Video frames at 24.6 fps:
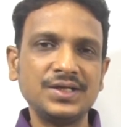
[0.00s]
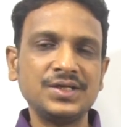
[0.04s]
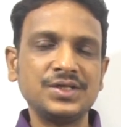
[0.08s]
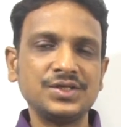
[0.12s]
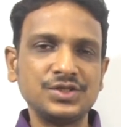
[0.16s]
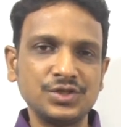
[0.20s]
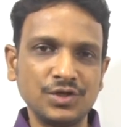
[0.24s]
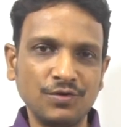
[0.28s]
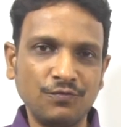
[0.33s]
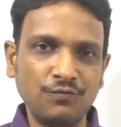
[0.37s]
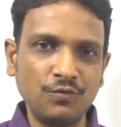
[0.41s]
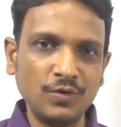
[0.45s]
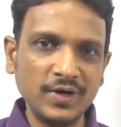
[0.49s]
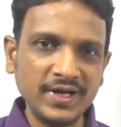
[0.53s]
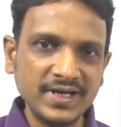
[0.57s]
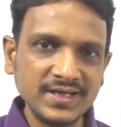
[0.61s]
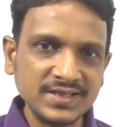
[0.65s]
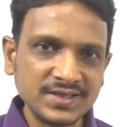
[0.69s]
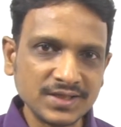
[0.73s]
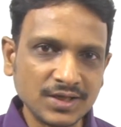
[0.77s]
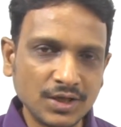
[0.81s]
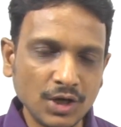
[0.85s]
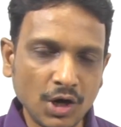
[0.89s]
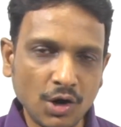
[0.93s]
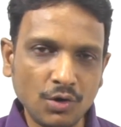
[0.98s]
So the food
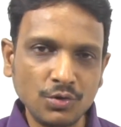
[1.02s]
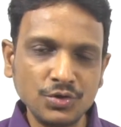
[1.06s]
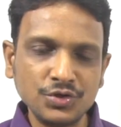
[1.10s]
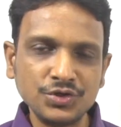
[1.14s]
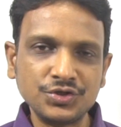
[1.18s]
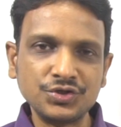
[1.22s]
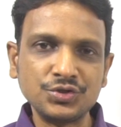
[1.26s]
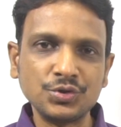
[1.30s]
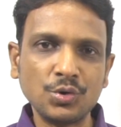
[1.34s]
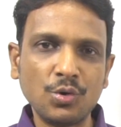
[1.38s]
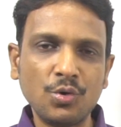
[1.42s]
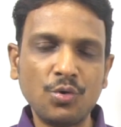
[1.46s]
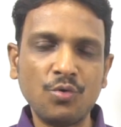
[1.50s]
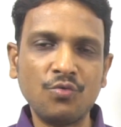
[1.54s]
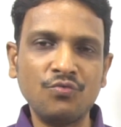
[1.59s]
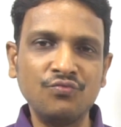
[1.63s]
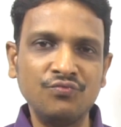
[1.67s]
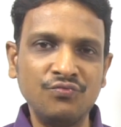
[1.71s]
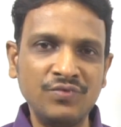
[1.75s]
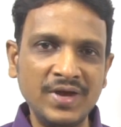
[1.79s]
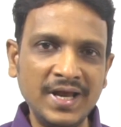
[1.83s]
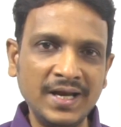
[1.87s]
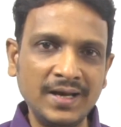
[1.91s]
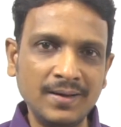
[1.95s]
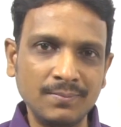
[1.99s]
is ground so
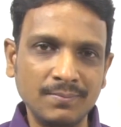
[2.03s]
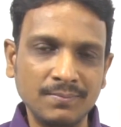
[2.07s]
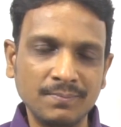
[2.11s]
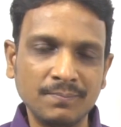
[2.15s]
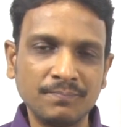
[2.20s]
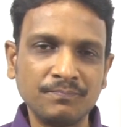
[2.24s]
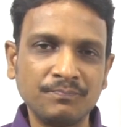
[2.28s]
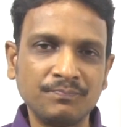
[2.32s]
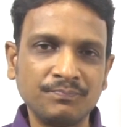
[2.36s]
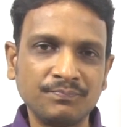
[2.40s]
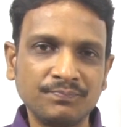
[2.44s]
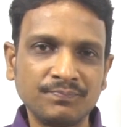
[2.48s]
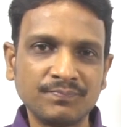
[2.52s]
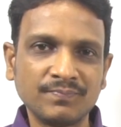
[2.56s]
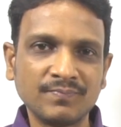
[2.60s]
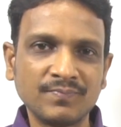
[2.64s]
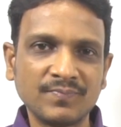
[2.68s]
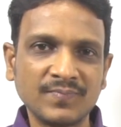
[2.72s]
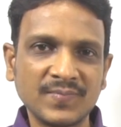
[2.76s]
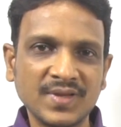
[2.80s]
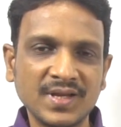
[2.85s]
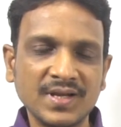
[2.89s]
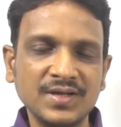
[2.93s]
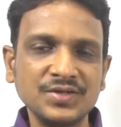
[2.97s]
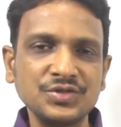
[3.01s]
well,
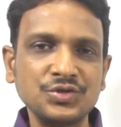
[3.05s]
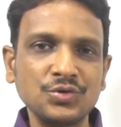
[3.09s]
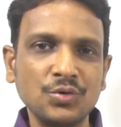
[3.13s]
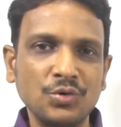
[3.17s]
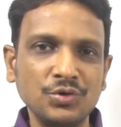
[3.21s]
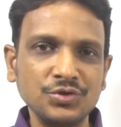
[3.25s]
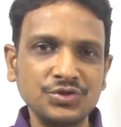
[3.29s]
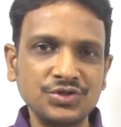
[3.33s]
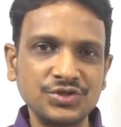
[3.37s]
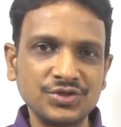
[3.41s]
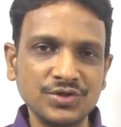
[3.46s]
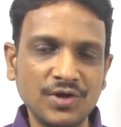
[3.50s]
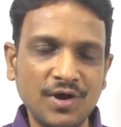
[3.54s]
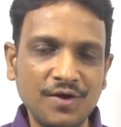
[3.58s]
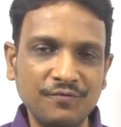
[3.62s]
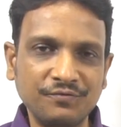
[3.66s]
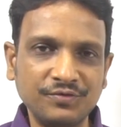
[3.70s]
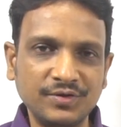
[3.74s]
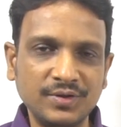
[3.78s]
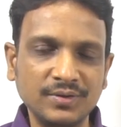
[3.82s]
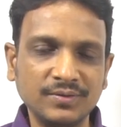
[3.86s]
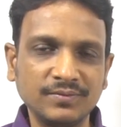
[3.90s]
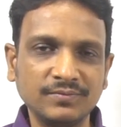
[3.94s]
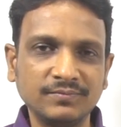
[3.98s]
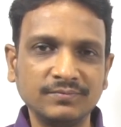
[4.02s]
so
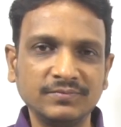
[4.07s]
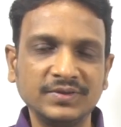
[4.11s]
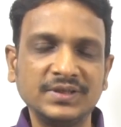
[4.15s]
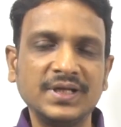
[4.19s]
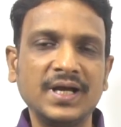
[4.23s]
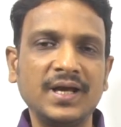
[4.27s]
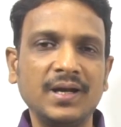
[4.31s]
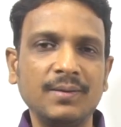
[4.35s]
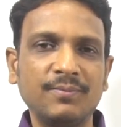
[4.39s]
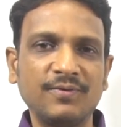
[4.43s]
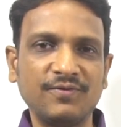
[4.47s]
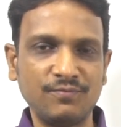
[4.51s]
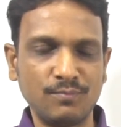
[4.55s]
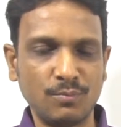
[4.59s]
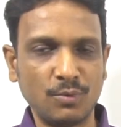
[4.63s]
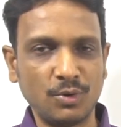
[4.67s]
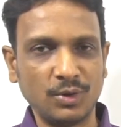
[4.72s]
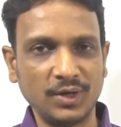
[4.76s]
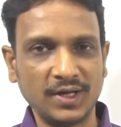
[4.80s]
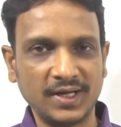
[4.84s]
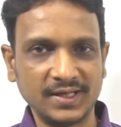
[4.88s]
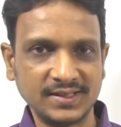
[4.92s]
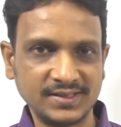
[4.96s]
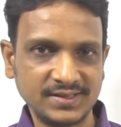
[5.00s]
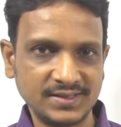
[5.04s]
soft with the help of
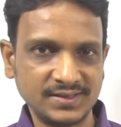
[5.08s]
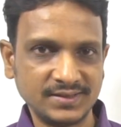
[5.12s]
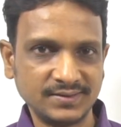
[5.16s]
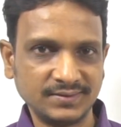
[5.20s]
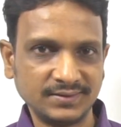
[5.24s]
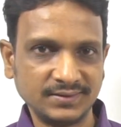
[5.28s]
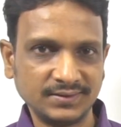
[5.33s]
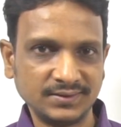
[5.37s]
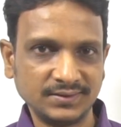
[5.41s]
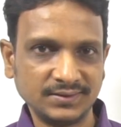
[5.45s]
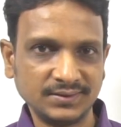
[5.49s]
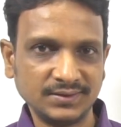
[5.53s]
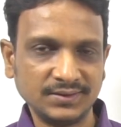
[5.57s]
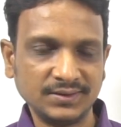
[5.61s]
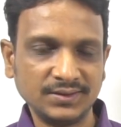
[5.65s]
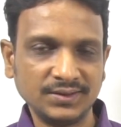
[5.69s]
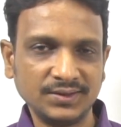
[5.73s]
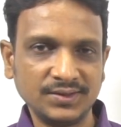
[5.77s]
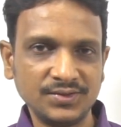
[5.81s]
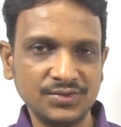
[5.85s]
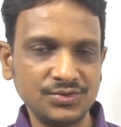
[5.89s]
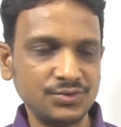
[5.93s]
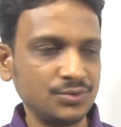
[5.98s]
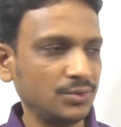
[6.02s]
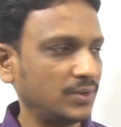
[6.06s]
molars.
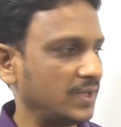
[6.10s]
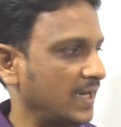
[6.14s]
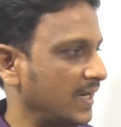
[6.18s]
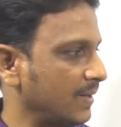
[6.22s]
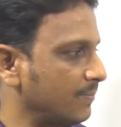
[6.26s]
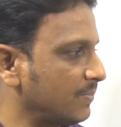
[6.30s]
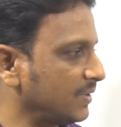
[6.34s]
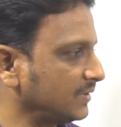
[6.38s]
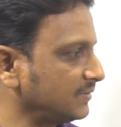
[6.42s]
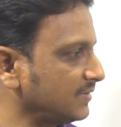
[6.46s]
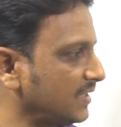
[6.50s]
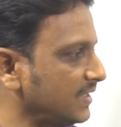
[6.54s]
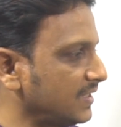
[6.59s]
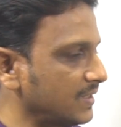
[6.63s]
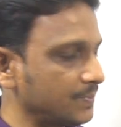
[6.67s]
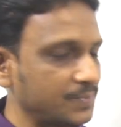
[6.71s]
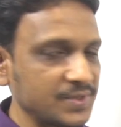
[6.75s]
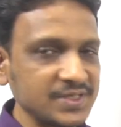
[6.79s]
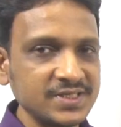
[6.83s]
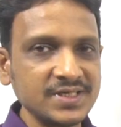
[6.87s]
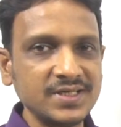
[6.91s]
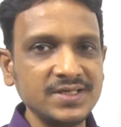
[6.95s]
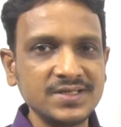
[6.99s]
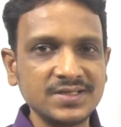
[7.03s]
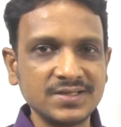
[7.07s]
So the number 3
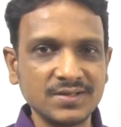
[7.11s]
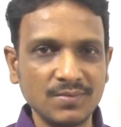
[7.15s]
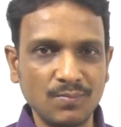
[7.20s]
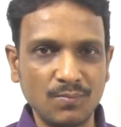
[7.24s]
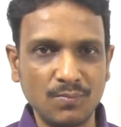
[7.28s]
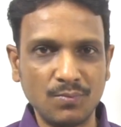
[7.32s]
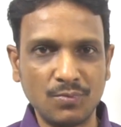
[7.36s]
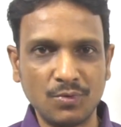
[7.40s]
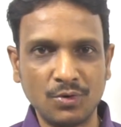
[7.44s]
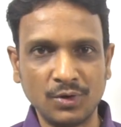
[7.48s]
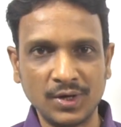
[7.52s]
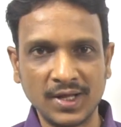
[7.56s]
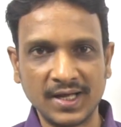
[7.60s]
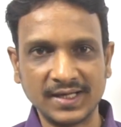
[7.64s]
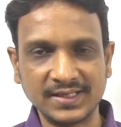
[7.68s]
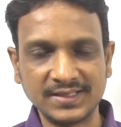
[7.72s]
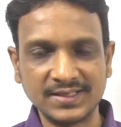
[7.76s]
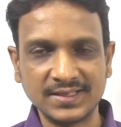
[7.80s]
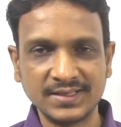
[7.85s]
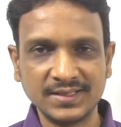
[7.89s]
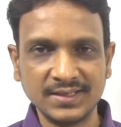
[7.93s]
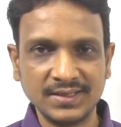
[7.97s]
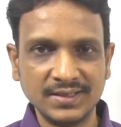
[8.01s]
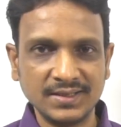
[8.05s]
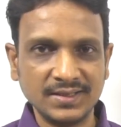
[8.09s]
represents
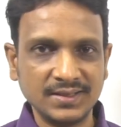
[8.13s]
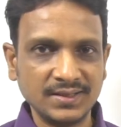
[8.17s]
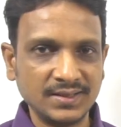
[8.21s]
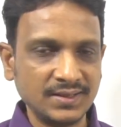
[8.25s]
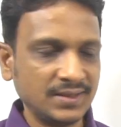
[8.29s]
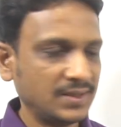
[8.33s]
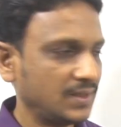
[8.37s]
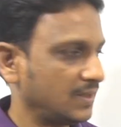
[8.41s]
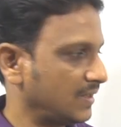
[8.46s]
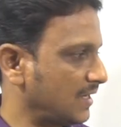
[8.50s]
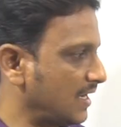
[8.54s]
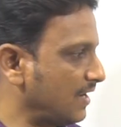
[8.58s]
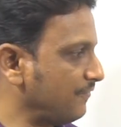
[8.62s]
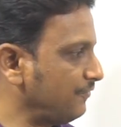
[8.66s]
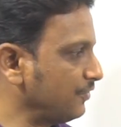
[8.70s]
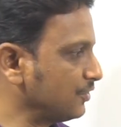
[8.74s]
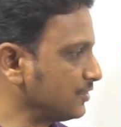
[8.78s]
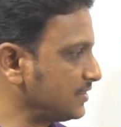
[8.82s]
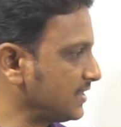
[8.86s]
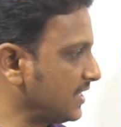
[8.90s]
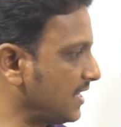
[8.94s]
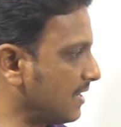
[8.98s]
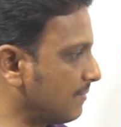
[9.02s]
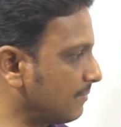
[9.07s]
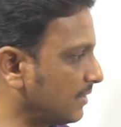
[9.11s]
molars. And if you
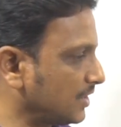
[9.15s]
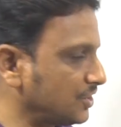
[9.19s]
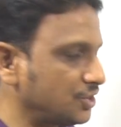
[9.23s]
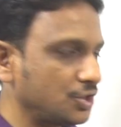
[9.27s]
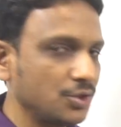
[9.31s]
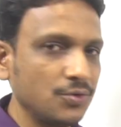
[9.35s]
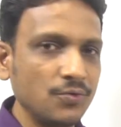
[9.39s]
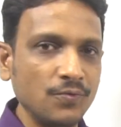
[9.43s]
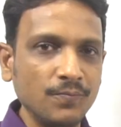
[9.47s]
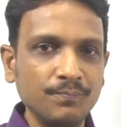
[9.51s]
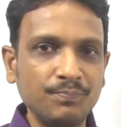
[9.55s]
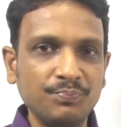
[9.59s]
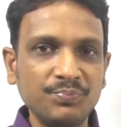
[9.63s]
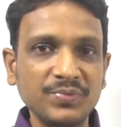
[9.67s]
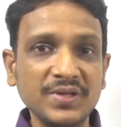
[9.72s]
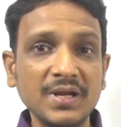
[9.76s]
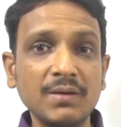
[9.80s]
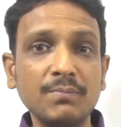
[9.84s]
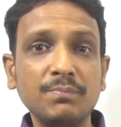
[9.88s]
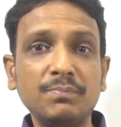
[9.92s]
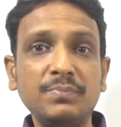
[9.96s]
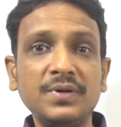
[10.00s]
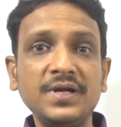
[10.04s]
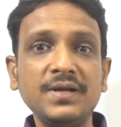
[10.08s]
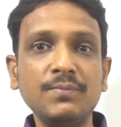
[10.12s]
see number 2,
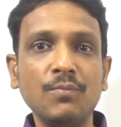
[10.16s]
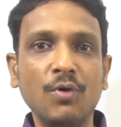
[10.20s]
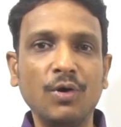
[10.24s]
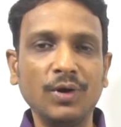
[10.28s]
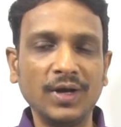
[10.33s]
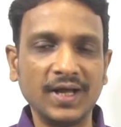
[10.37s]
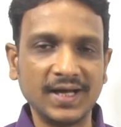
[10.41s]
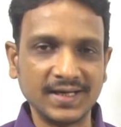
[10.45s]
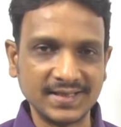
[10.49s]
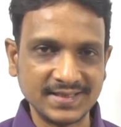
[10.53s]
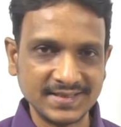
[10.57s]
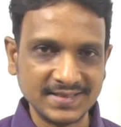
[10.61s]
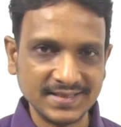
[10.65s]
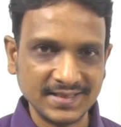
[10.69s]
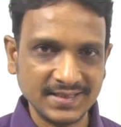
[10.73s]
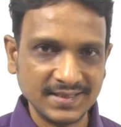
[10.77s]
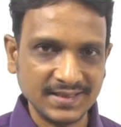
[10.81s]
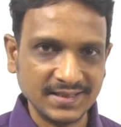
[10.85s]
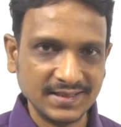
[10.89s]
premolars.